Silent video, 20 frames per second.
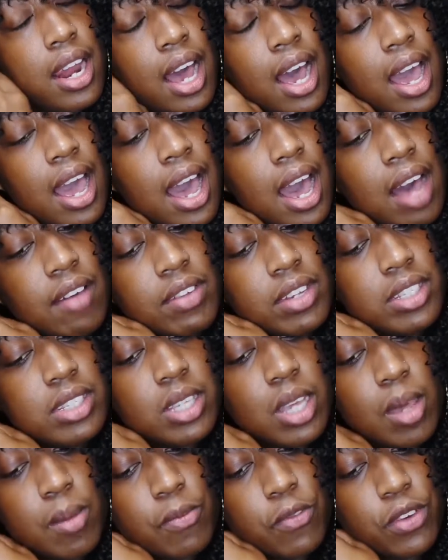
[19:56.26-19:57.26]
I have a
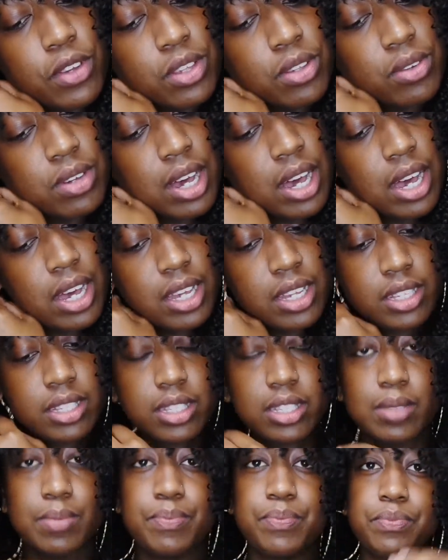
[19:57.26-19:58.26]
tip for you
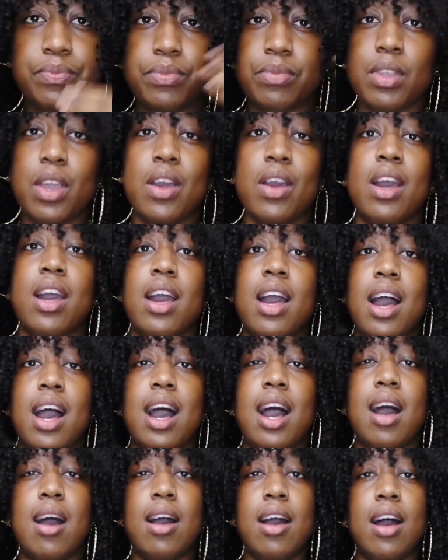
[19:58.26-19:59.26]
guys.
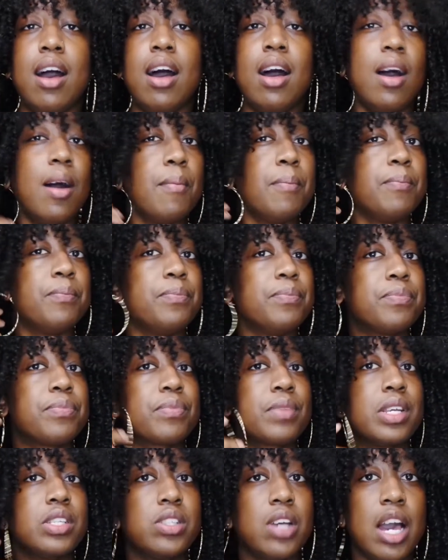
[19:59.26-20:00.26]
Um,
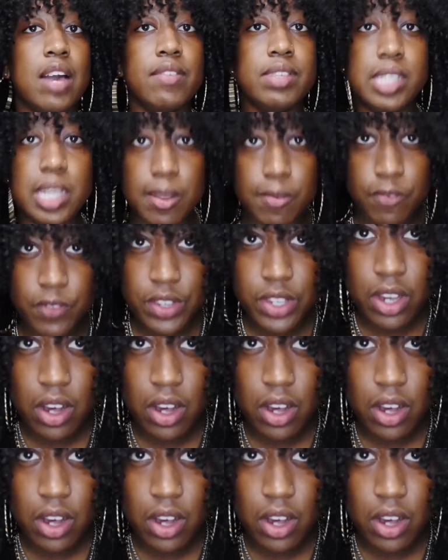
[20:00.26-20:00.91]
so I have a tip for